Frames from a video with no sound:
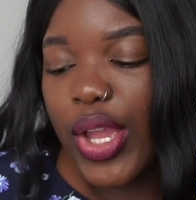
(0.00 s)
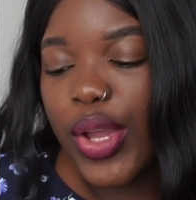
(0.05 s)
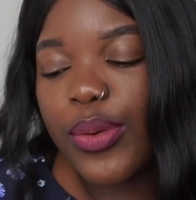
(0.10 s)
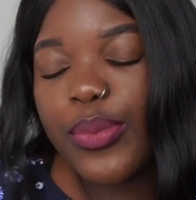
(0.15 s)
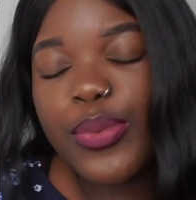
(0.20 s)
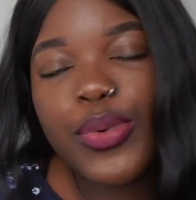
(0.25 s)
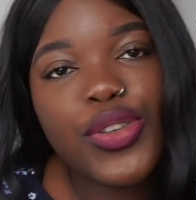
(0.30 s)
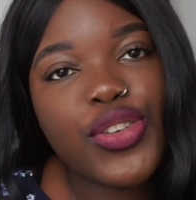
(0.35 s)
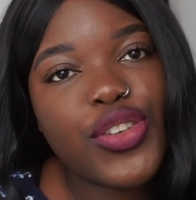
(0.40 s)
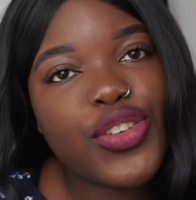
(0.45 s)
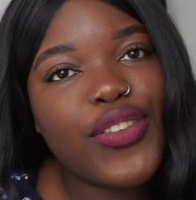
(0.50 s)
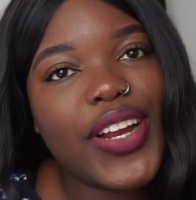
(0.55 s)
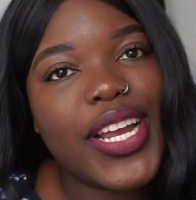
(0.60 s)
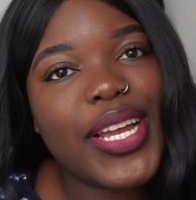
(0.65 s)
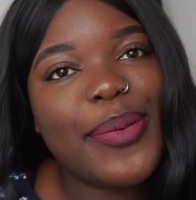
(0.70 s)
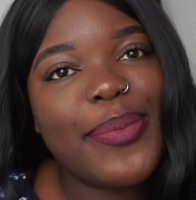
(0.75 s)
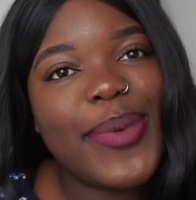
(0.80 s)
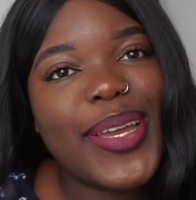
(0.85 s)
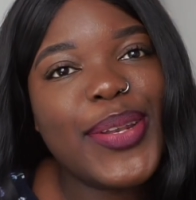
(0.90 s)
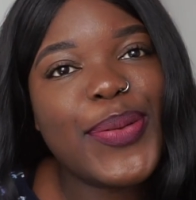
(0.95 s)
would you
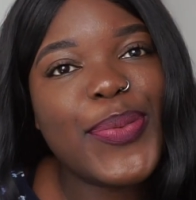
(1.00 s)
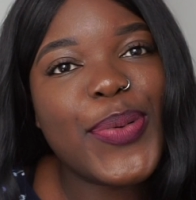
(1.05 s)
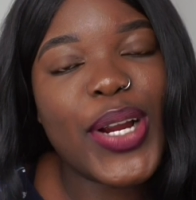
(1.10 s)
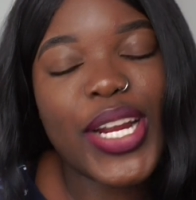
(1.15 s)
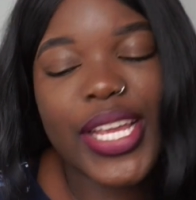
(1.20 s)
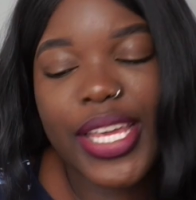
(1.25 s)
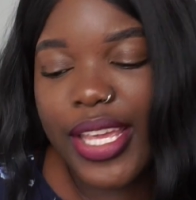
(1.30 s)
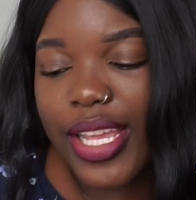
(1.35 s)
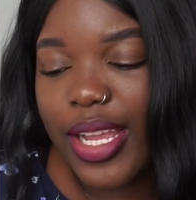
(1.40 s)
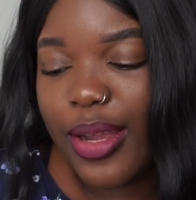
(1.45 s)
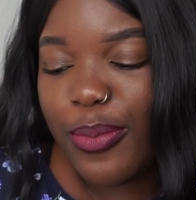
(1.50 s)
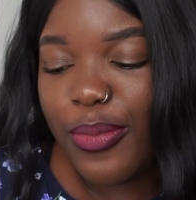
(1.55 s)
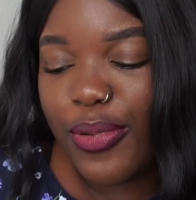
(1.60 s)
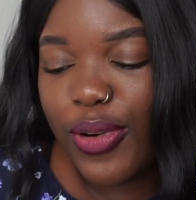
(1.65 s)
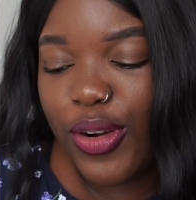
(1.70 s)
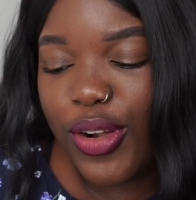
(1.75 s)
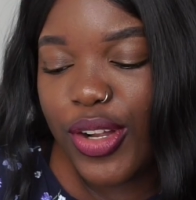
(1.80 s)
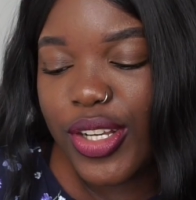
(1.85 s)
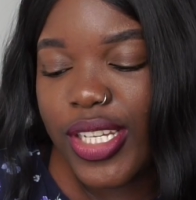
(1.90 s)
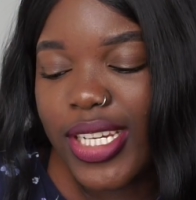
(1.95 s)
recommend working
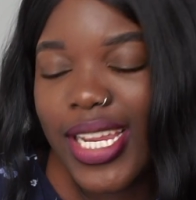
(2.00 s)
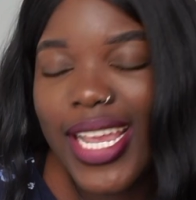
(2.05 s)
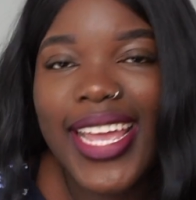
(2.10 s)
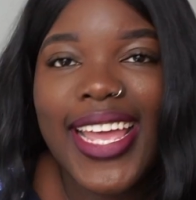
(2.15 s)
abroad?